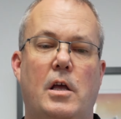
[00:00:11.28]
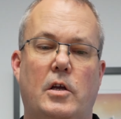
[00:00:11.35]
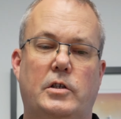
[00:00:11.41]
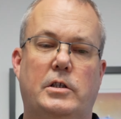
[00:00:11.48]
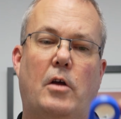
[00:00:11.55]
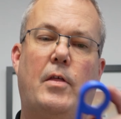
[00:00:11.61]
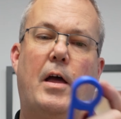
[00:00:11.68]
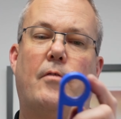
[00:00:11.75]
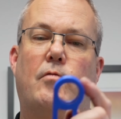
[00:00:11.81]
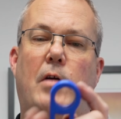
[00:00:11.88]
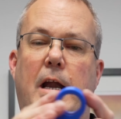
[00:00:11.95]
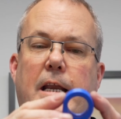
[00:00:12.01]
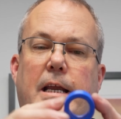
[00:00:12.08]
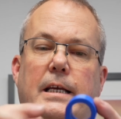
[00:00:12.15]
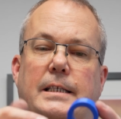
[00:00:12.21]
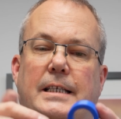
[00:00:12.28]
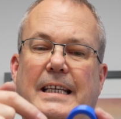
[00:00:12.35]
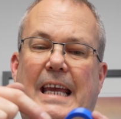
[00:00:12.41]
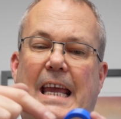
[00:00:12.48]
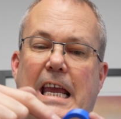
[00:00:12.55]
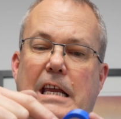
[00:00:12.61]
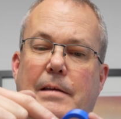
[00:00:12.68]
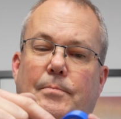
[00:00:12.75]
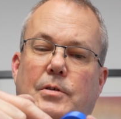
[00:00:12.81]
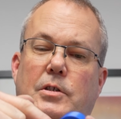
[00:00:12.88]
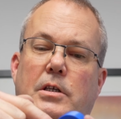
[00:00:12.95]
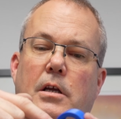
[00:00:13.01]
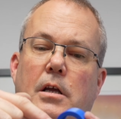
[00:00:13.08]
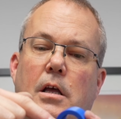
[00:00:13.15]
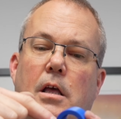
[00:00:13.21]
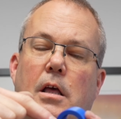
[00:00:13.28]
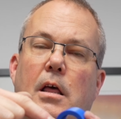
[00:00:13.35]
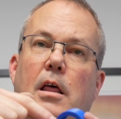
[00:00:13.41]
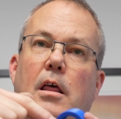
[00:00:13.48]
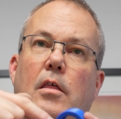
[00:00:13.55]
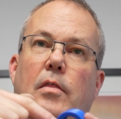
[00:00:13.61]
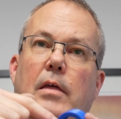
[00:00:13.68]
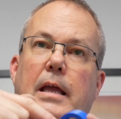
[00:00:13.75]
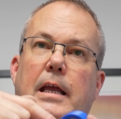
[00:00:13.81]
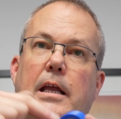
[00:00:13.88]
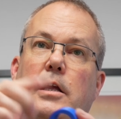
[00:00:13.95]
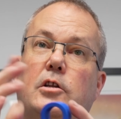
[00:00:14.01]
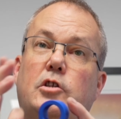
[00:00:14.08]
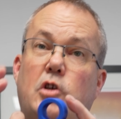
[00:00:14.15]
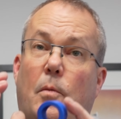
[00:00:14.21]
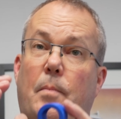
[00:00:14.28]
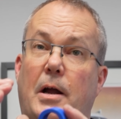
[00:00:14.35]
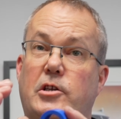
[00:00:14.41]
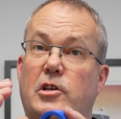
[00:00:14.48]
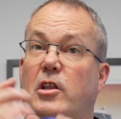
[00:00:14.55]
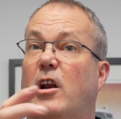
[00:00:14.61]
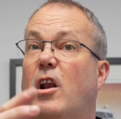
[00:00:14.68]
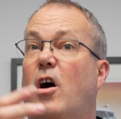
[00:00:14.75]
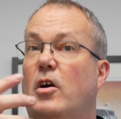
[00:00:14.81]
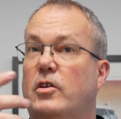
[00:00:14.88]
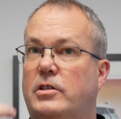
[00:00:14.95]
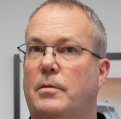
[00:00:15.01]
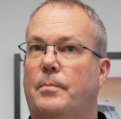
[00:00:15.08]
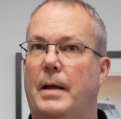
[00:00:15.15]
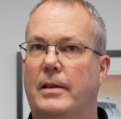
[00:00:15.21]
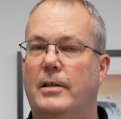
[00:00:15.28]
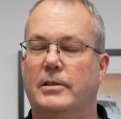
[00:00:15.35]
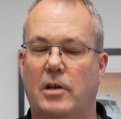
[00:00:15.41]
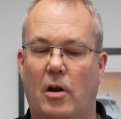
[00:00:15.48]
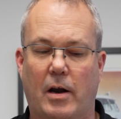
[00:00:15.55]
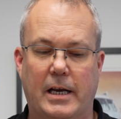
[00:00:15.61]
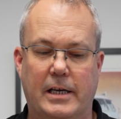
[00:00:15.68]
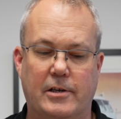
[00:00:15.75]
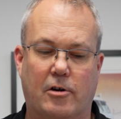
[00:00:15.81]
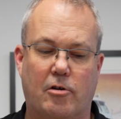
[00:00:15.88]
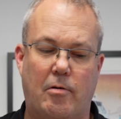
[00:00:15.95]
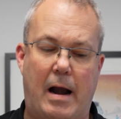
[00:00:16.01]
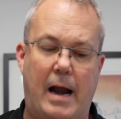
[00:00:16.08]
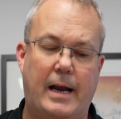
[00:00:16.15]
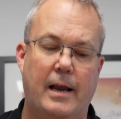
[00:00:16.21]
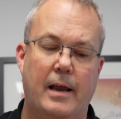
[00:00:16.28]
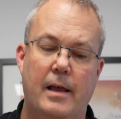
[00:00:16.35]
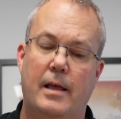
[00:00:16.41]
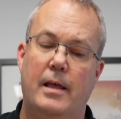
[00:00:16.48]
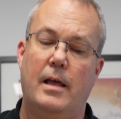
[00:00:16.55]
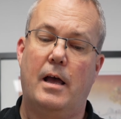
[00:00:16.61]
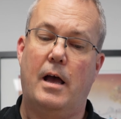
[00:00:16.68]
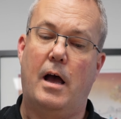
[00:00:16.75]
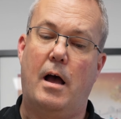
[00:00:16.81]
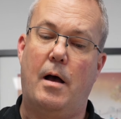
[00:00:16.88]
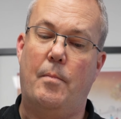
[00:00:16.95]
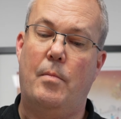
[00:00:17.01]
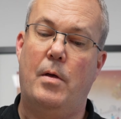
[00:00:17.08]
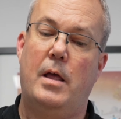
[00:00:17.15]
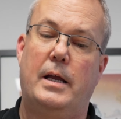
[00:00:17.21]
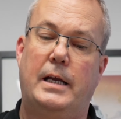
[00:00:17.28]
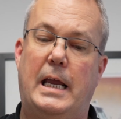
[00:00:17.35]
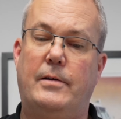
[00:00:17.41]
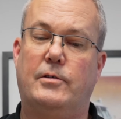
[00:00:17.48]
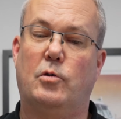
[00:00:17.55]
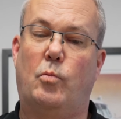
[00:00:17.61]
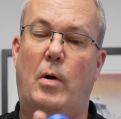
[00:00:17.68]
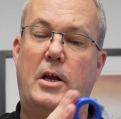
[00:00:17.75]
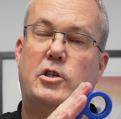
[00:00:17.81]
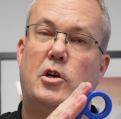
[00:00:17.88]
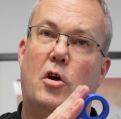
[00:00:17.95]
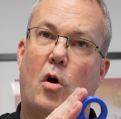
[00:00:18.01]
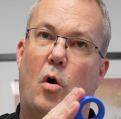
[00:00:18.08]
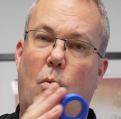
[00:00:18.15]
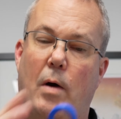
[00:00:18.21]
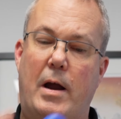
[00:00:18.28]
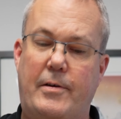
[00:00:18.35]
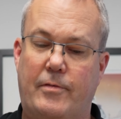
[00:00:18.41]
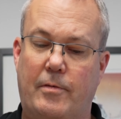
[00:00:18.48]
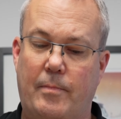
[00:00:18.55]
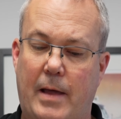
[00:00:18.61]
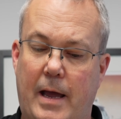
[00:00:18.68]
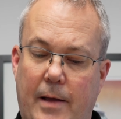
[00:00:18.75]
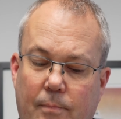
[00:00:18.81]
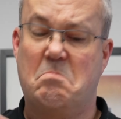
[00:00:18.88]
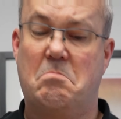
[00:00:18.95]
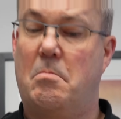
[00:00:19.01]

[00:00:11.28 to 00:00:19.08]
So that radius keeps the top edge of the glass, the bit that's likely to crack, keeps the wedge away from that.